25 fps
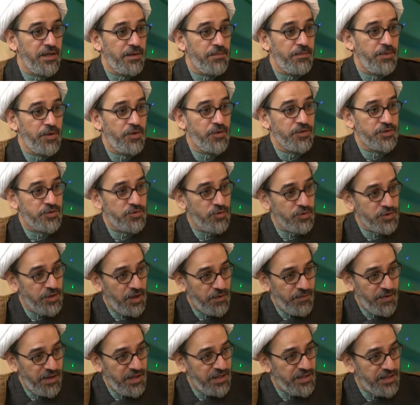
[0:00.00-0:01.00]
Because those are
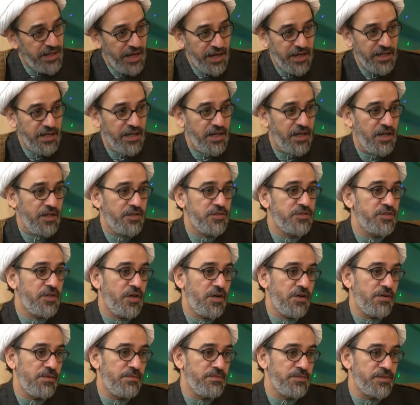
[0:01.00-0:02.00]
very technical
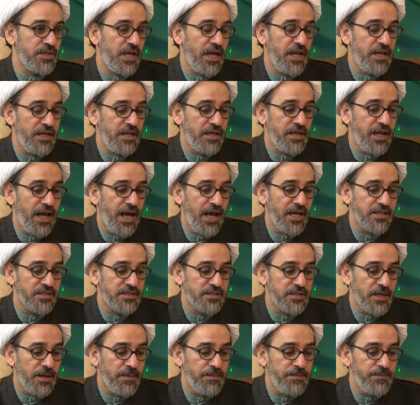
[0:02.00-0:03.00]
terms and it has
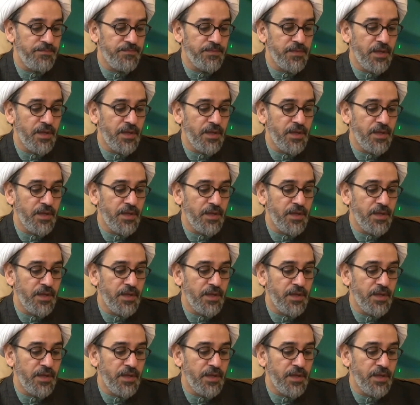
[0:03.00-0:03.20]
some